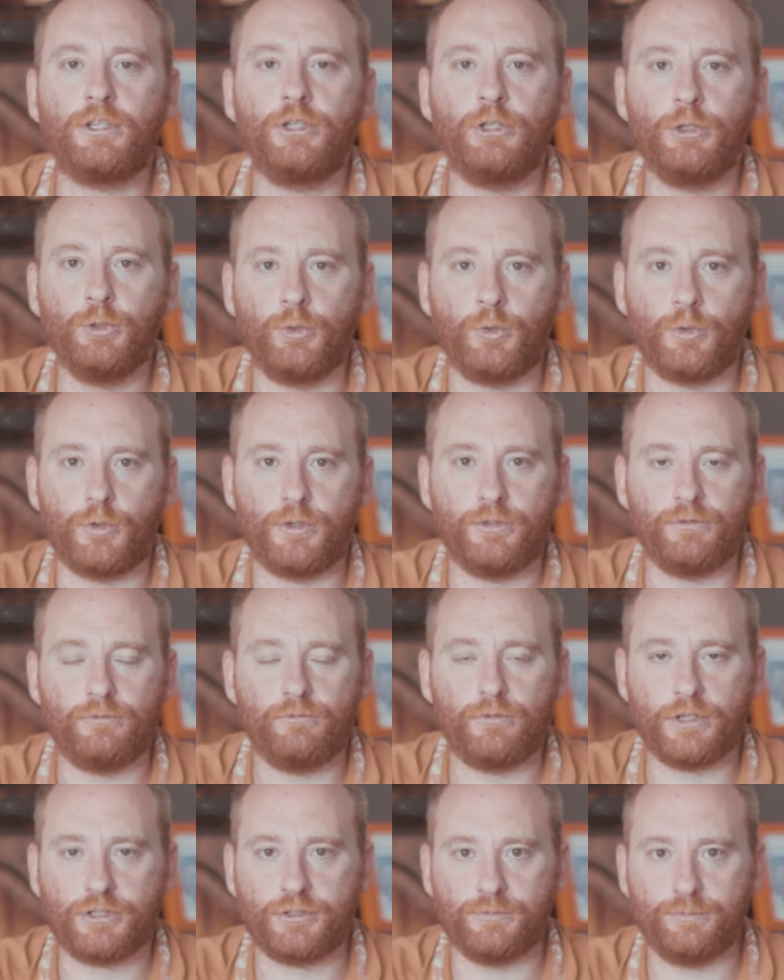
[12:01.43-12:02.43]
will cure
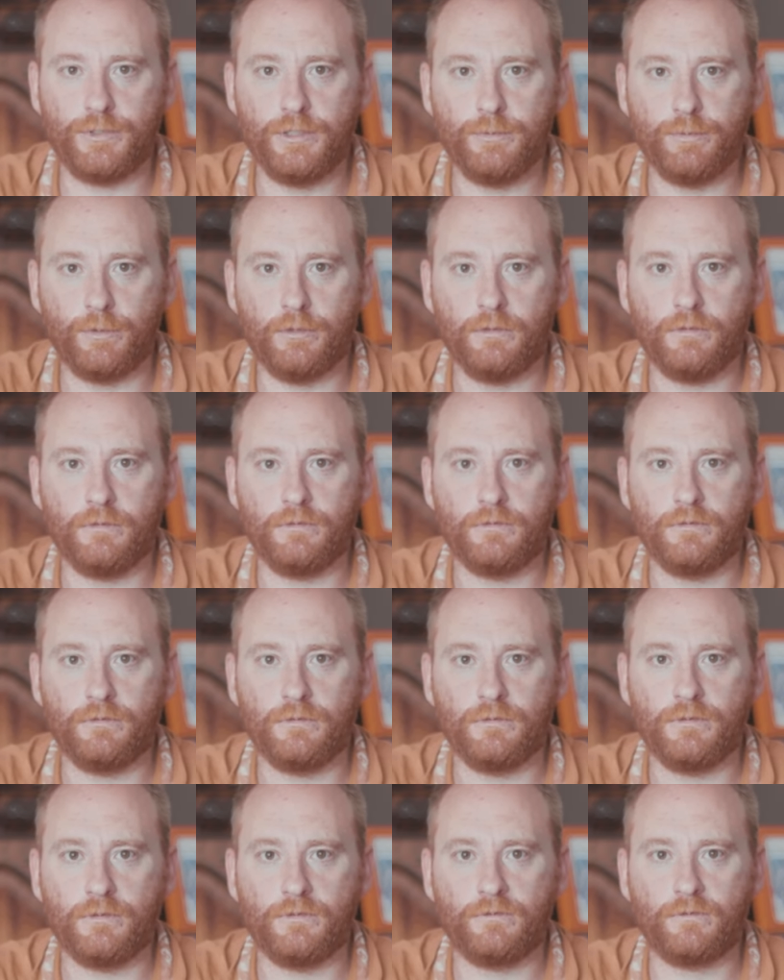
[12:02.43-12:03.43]
Russian people
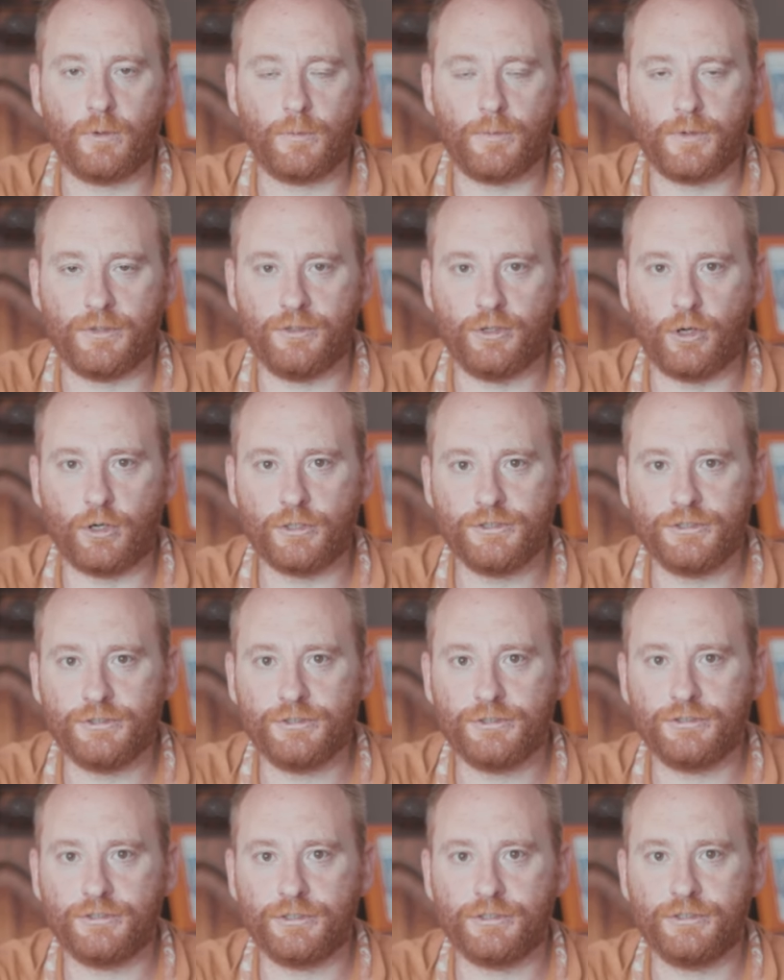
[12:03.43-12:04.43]
from the
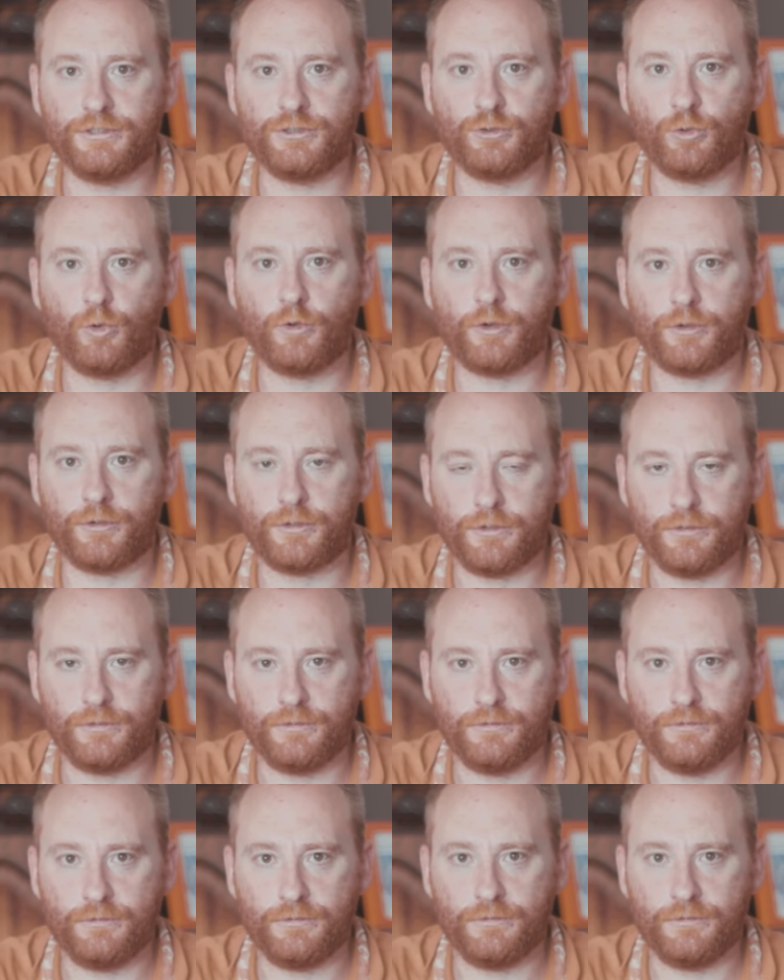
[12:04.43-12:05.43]
narcissistic disorder,